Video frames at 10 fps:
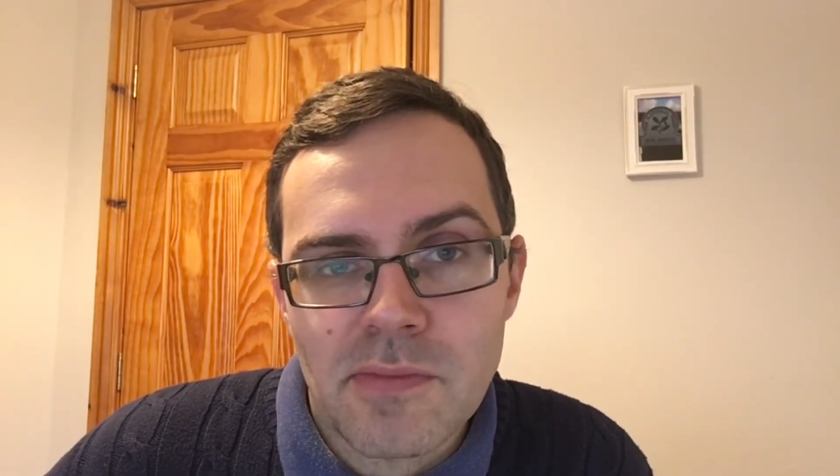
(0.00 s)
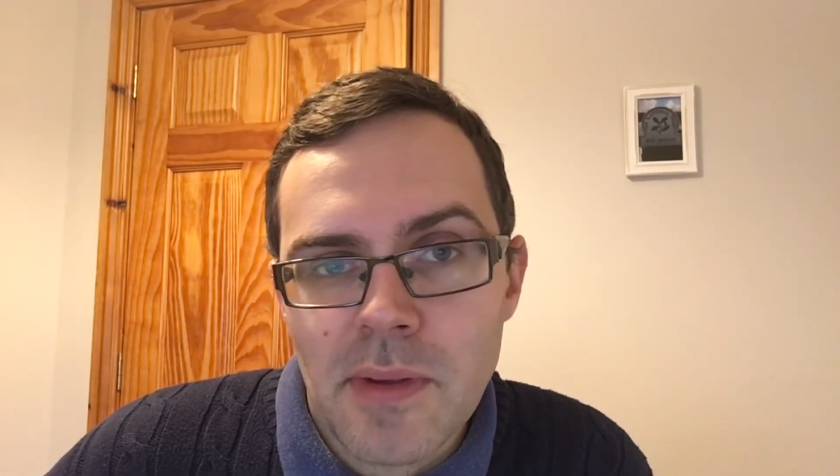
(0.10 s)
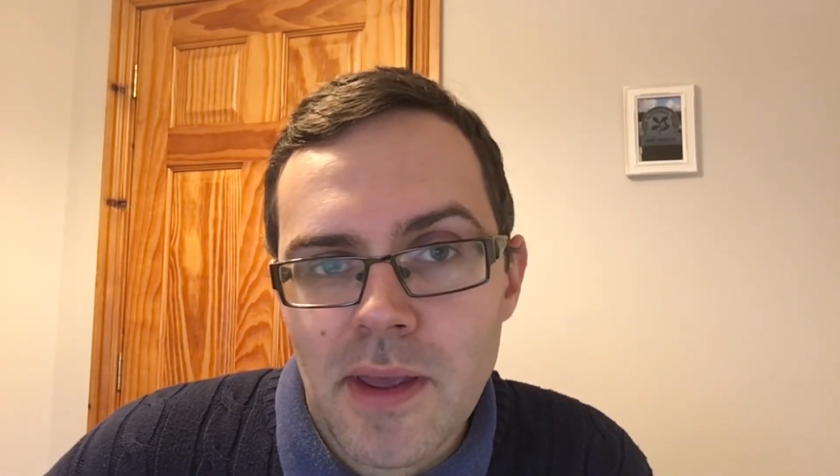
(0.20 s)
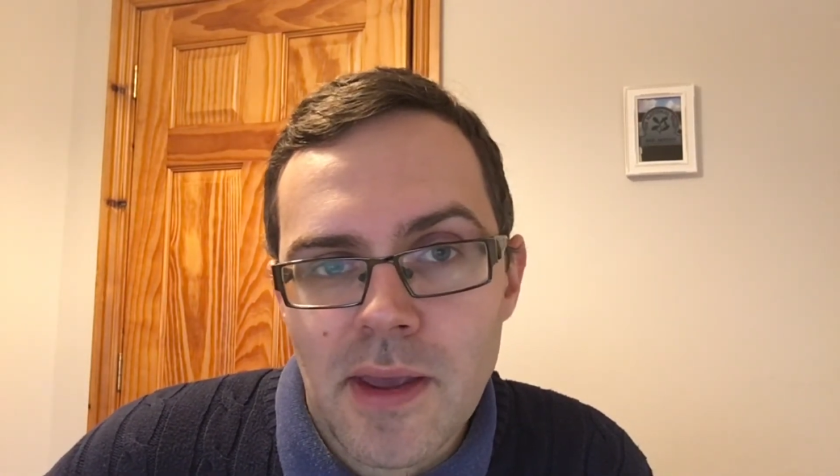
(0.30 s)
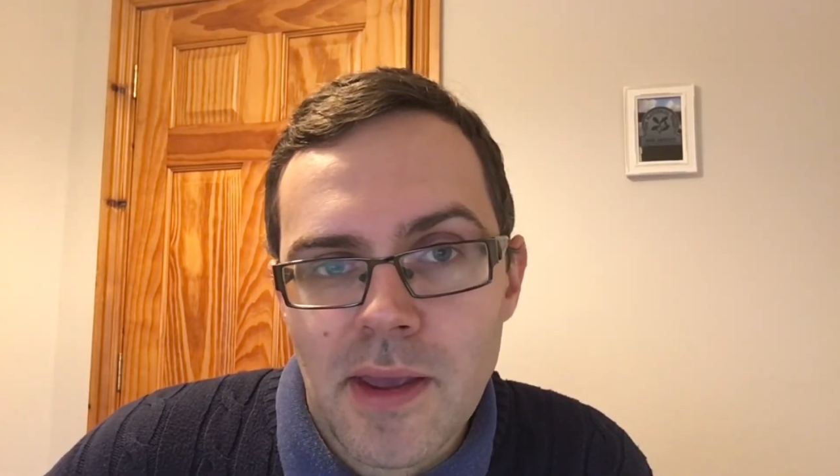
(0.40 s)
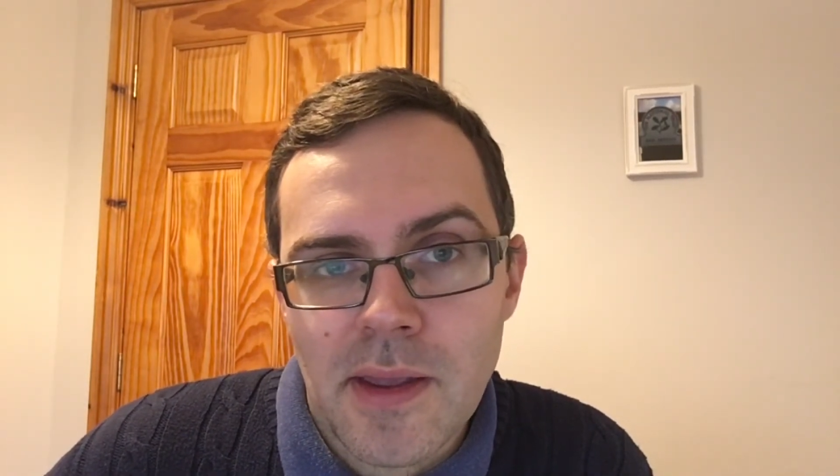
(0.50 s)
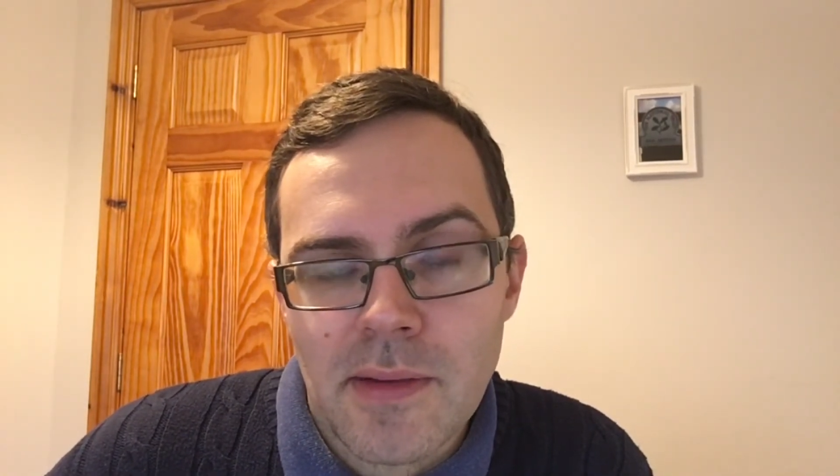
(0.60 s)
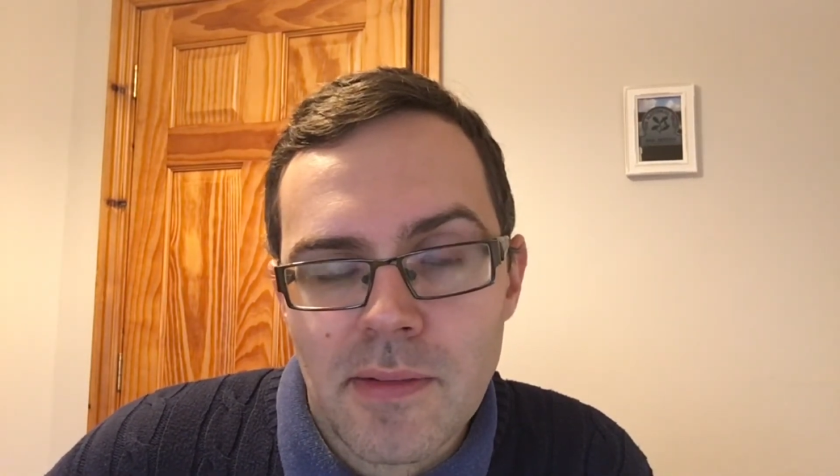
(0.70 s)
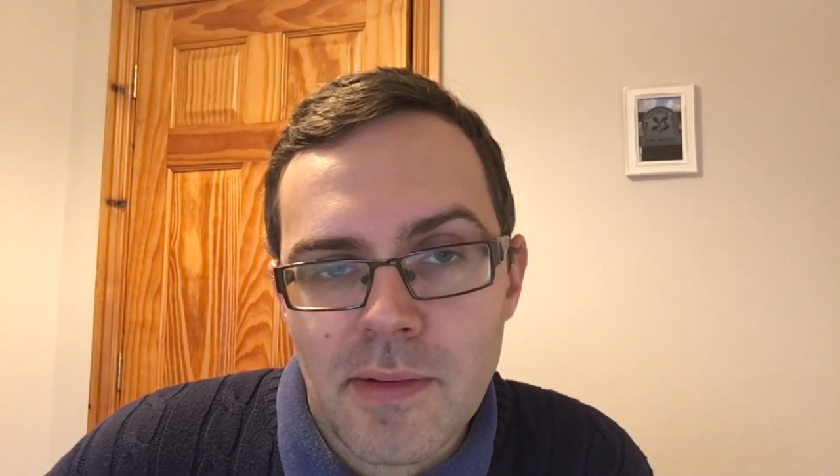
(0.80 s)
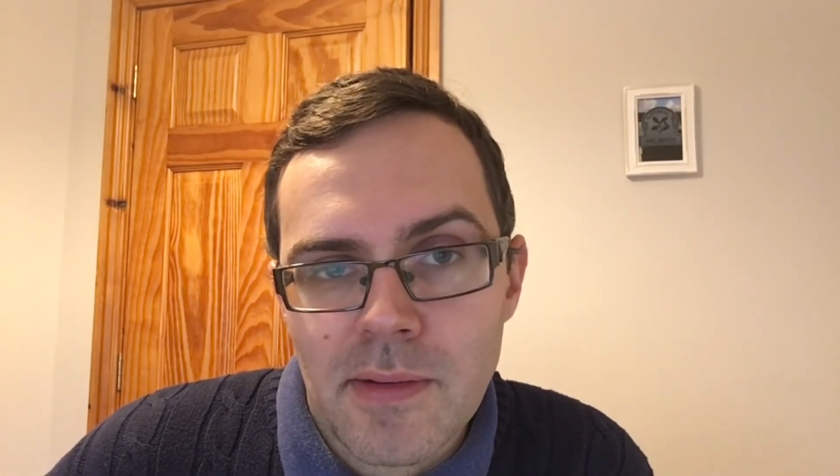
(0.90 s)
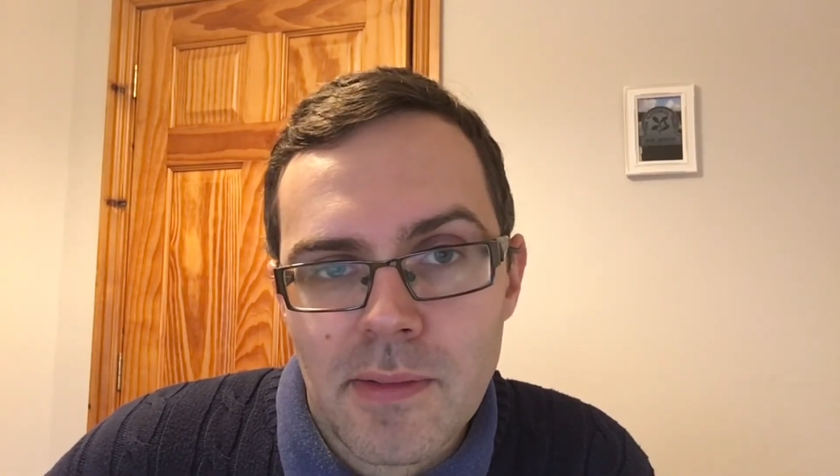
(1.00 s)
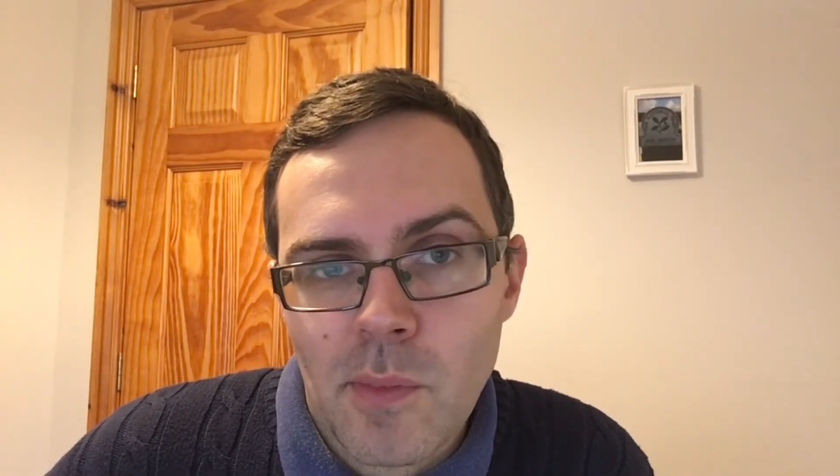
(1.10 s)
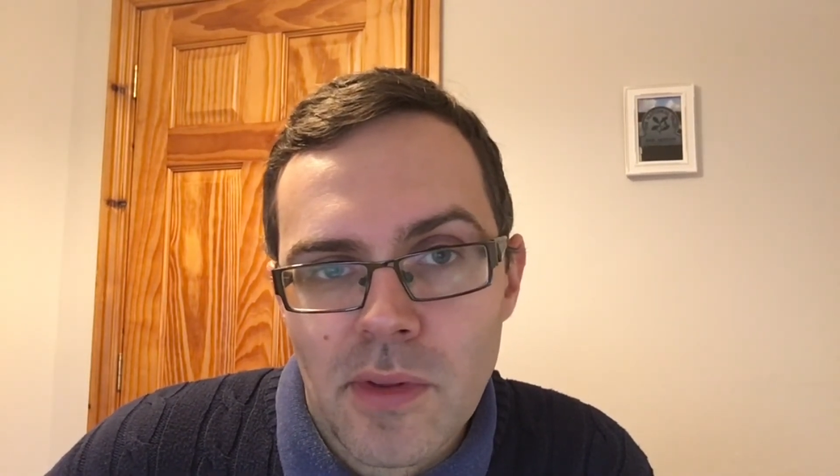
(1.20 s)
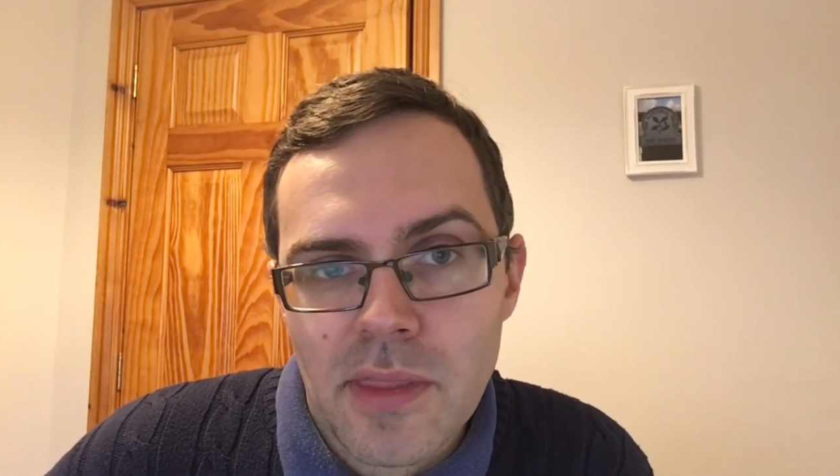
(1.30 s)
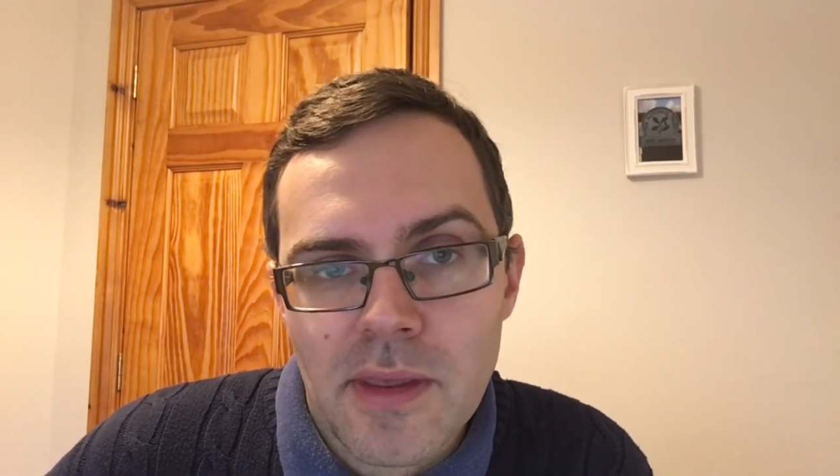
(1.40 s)
pay
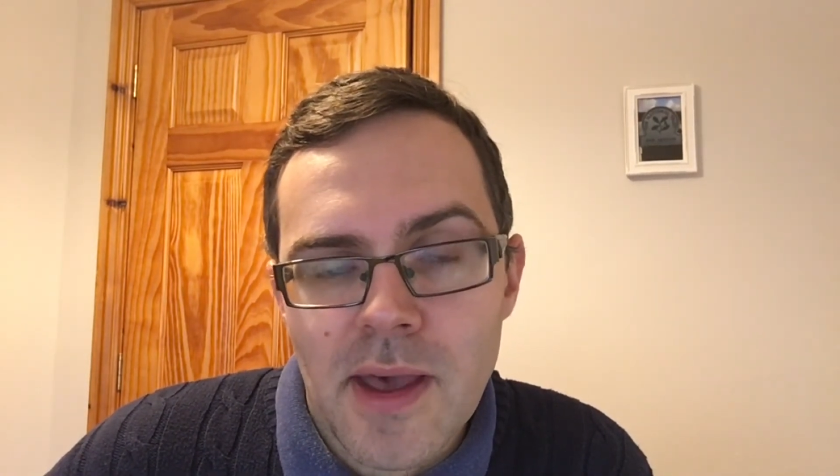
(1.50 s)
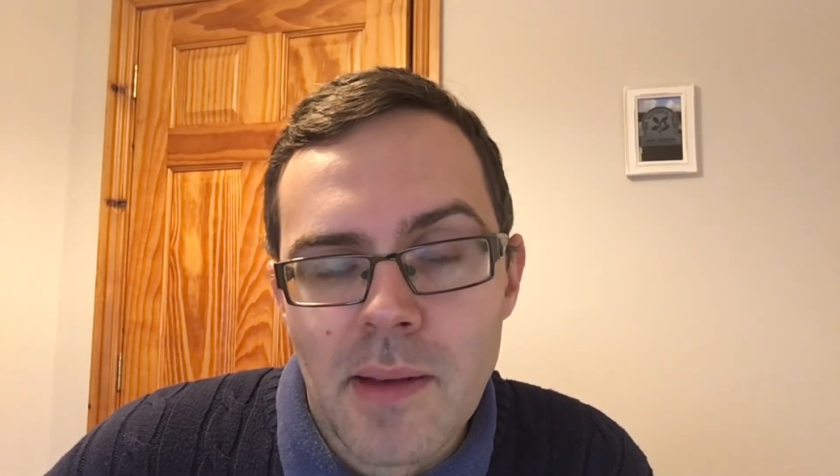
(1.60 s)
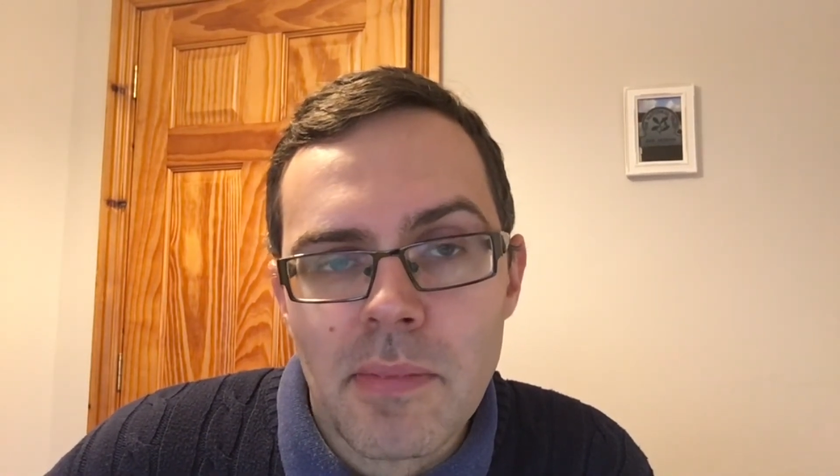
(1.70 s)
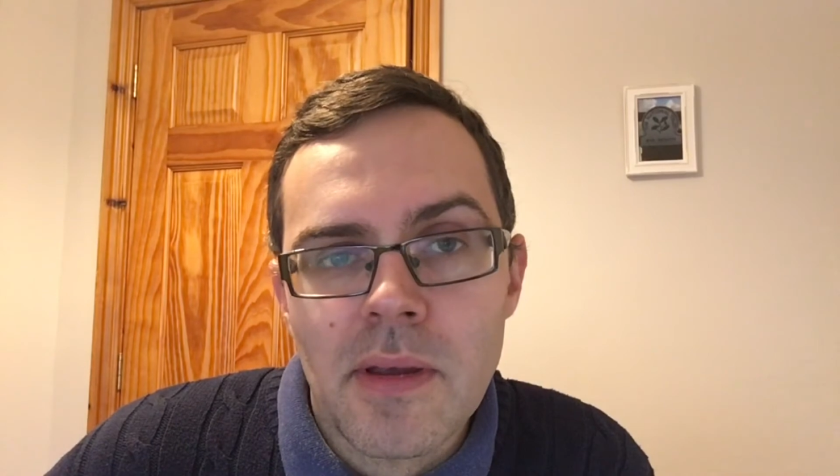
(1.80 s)
with the cap